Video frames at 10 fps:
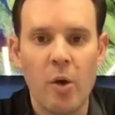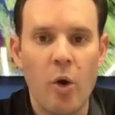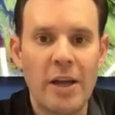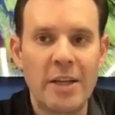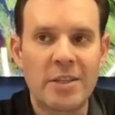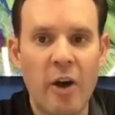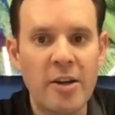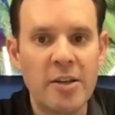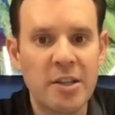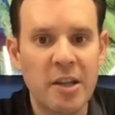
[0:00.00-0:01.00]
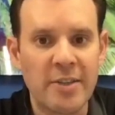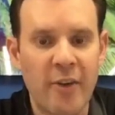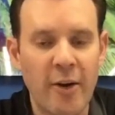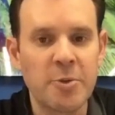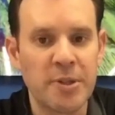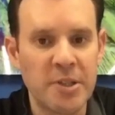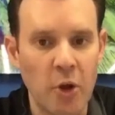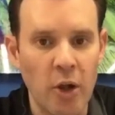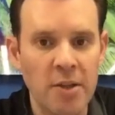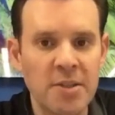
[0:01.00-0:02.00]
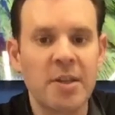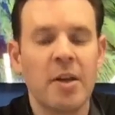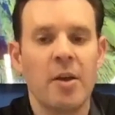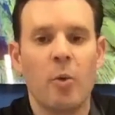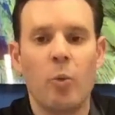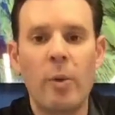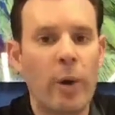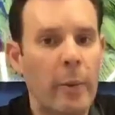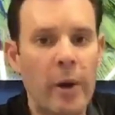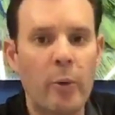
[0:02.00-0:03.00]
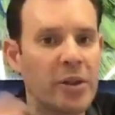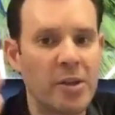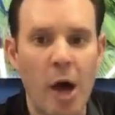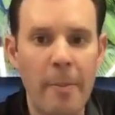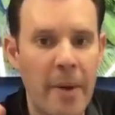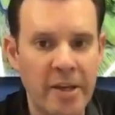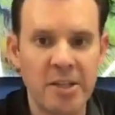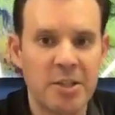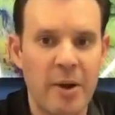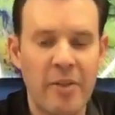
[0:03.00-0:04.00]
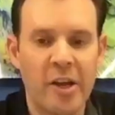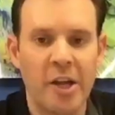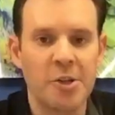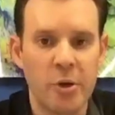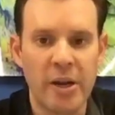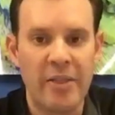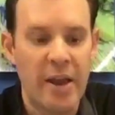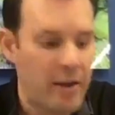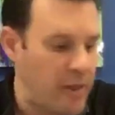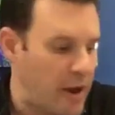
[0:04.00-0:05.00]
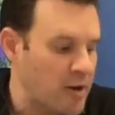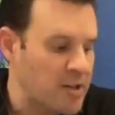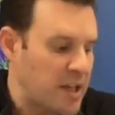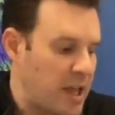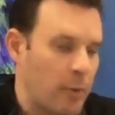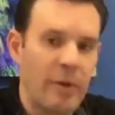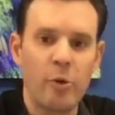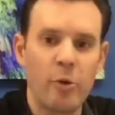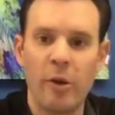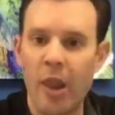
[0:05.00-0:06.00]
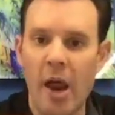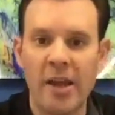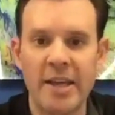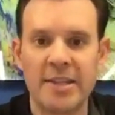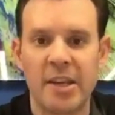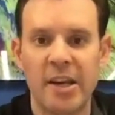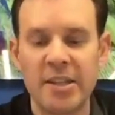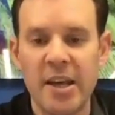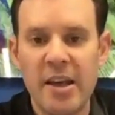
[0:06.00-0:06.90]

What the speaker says: As far as results, we work with top agents around the country, and they are seeing, we do a lot of case studies,